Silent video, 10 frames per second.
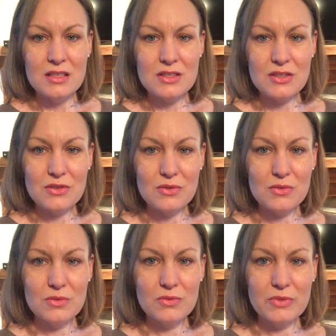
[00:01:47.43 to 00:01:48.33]

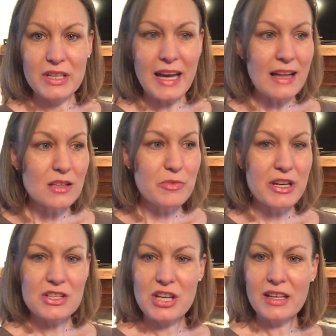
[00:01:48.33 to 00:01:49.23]
To
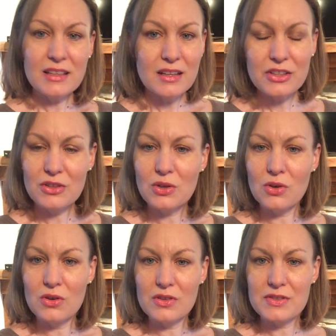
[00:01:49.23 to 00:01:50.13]
recalibrate, check in on your
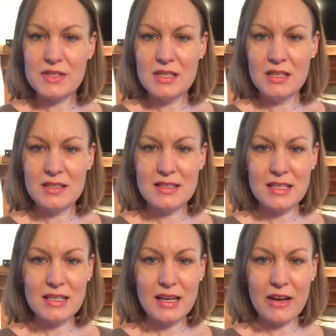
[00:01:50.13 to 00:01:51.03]
goals,
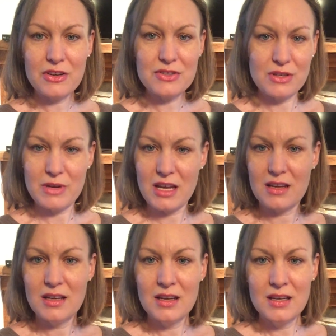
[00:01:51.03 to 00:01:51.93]
see how you're
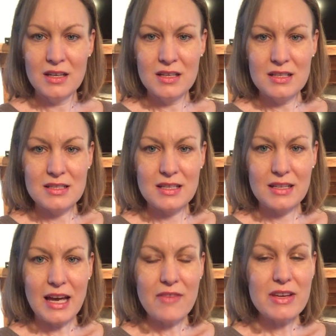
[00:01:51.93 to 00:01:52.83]
doing,
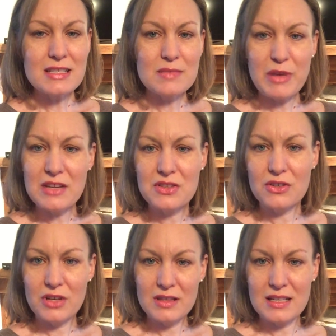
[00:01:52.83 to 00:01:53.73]
to have that space or
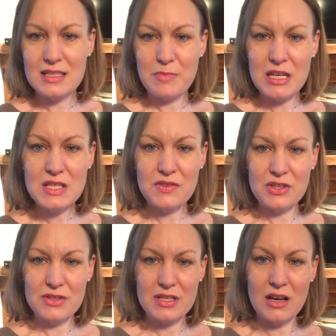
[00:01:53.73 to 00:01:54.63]
create that space for
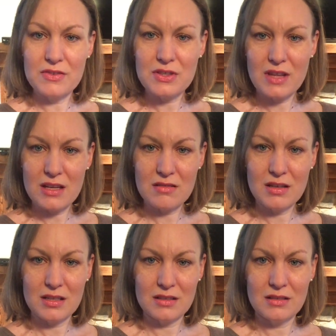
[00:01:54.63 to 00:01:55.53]
yourself so that you
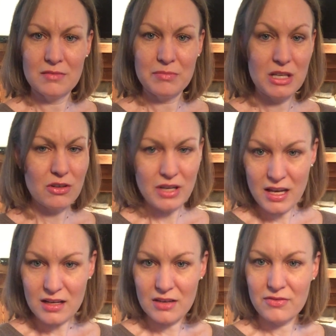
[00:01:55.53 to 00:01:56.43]
can be
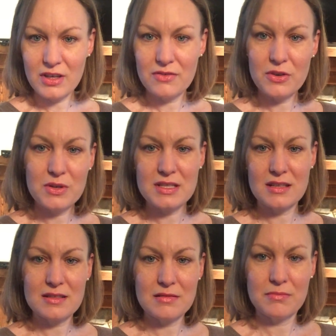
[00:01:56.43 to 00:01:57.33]
creative and focus
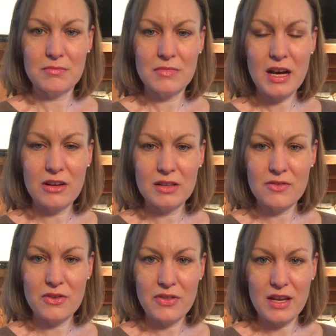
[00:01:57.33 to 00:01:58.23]
on some higher
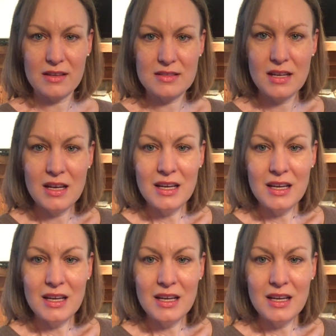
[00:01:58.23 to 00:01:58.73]
level things.